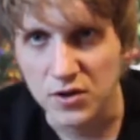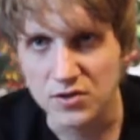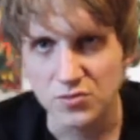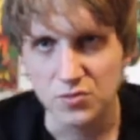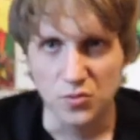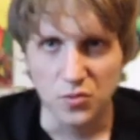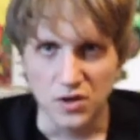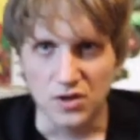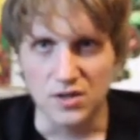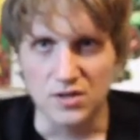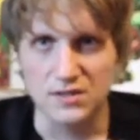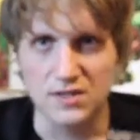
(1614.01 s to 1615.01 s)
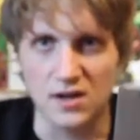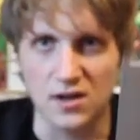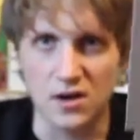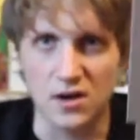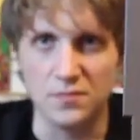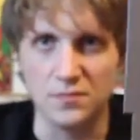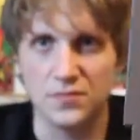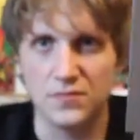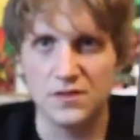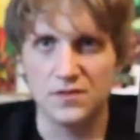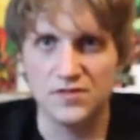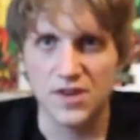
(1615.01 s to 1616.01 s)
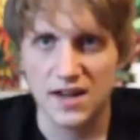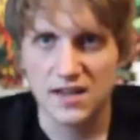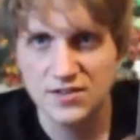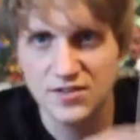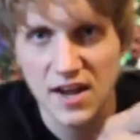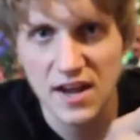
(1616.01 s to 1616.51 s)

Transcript: which was Jackie